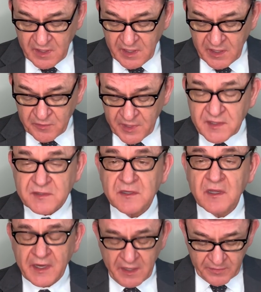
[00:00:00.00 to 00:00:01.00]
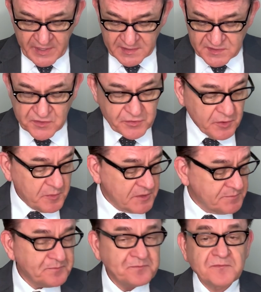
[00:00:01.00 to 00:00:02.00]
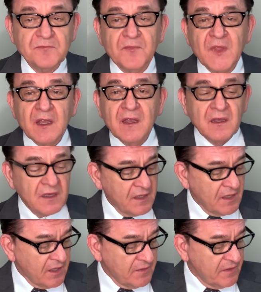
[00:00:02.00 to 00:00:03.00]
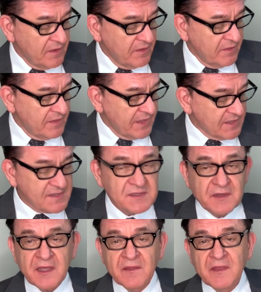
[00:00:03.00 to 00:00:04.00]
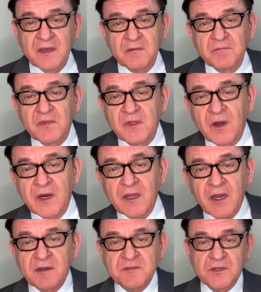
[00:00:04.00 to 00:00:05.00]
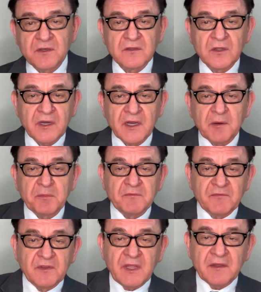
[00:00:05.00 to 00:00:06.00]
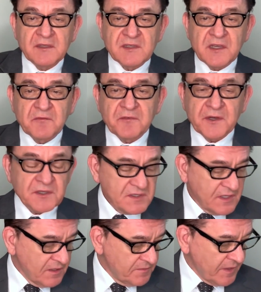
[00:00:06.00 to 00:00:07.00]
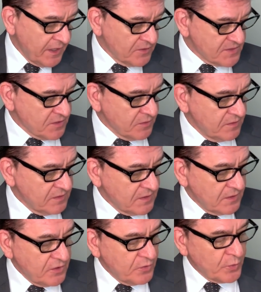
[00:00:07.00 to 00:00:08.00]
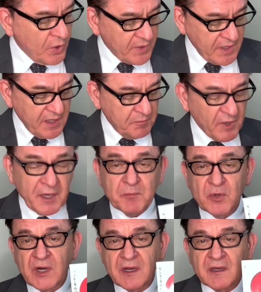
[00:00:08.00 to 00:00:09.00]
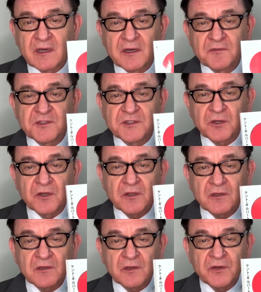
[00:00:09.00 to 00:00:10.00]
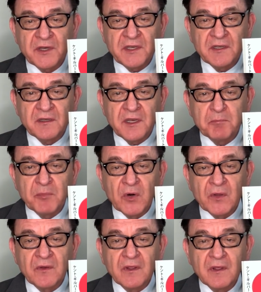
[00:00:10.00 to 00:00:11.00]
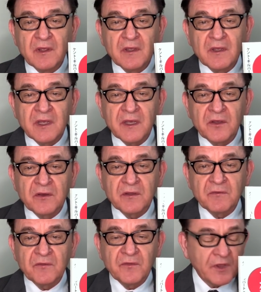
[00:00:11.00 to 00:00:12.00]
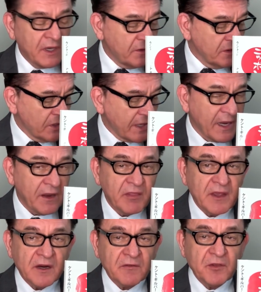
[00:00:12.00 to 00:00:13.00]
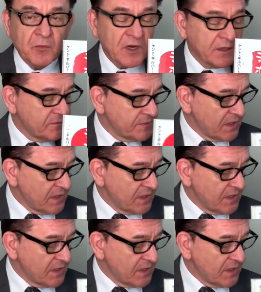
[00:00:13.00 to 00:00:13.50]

Harry S. Truman." Now, that's in the archives. You can look it up and see it for yourself. I also wrote it in my book, Shono Kuni Nippon, and you can look at it there if you want.